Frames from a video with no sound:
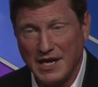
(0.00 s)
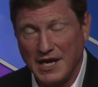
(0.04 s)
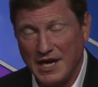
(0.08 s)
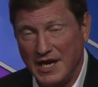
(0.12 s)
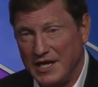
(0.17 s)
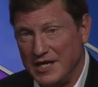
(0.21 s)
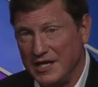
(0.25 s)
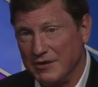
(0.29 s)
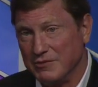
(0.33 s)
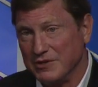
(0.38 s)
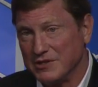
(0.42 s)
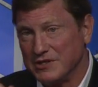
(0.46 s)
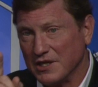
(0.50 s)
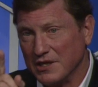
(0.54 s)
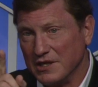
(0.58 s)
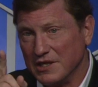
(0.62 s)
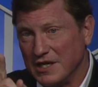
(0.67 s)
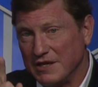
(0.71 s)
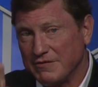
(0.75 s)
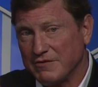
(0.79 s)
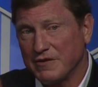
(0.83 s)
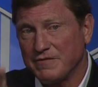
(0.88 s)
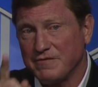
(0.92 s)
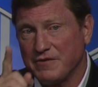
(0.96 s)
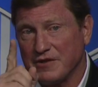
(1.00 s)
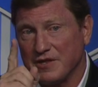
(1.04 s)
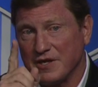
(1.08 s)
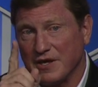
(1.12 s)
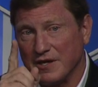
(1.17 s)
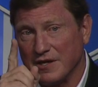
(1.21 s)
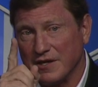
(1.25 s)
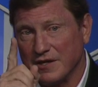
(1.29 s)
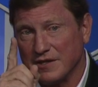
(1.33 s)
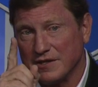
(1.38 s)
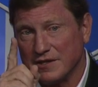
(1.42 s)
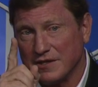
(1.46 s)
And it will deliver for
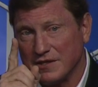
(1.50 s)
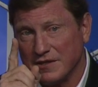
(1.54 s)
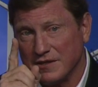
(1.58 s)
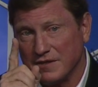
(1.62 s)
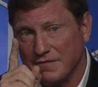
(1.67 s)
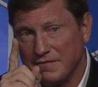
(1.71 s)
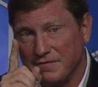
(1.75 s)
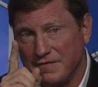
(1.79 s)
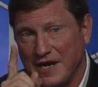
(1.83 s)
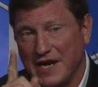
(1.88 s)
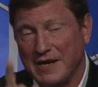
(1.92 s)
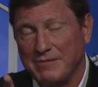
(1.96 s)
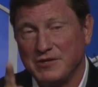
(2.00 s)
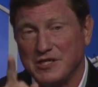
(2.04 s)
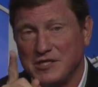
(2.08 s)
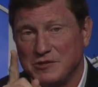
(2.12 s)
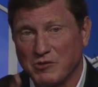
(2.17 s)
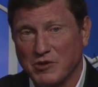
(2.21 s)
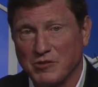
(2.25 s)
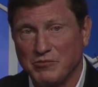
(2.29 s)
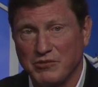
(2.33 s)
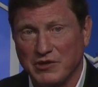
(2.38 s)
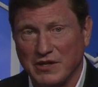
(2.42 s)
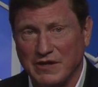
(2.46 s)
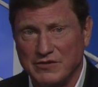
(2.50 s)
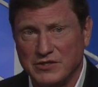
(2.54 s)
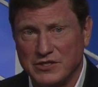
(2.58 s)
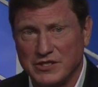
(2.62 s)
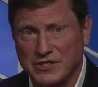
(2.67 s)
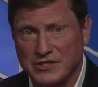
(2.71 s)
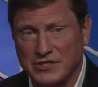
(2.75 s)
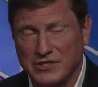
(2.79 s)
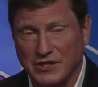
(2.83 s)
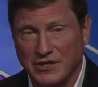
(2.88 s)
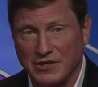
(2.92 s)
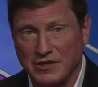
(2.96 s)
the families we're privileged
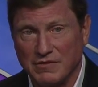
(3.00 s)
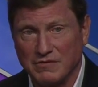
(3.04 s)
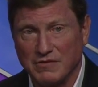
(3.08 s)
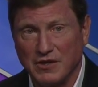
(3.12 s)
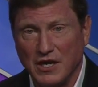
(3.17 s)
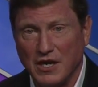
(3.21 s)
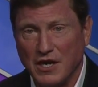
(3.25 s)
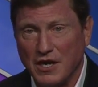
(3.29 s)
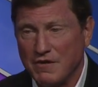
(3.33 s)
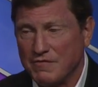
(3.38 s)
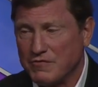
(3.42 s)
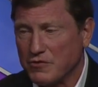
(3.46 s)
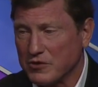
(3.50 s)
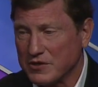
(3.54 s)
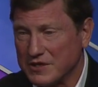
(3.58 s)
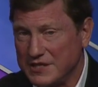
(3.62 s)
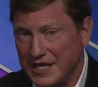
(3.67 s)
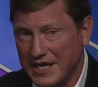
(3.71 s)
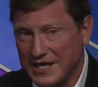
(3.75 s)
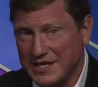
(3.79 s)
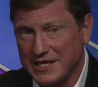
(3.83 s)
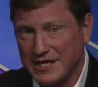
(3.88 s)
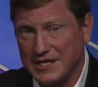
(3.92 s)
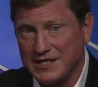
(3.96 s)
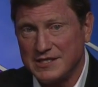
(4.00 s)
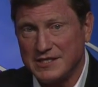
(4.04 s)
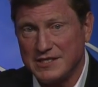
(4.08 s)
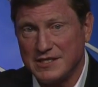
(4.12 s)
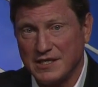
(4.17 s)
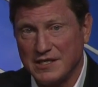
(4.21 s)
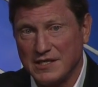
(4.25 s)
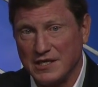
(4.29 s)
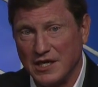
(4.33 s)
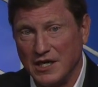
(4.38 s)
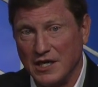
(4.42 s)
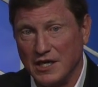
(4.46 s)
to serve for decades to
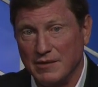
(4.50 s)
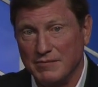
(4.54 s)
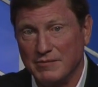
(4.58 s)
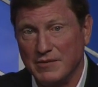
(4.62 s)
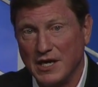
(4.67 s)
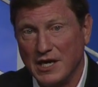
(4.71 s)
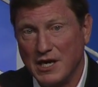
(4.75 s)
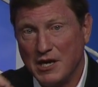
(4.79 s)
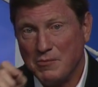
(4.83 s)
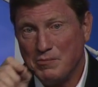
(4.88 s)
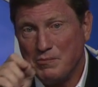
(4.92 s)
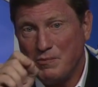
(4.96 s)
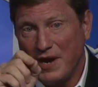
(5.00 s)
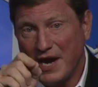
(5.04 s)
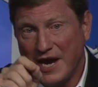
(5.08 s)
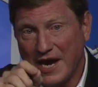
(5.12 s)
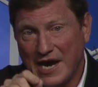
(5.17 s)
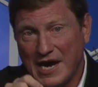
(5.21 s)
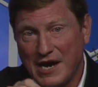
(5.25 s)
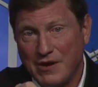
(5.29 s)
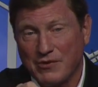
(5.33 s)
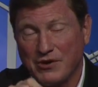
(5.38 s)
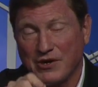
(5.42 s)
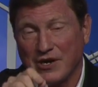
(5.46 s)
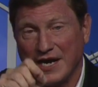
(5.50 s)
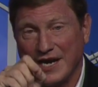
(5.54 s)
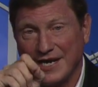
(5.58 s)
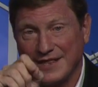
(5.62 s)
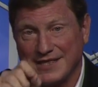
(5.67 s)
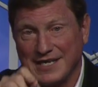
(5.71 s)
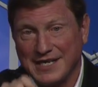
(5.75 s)
come power at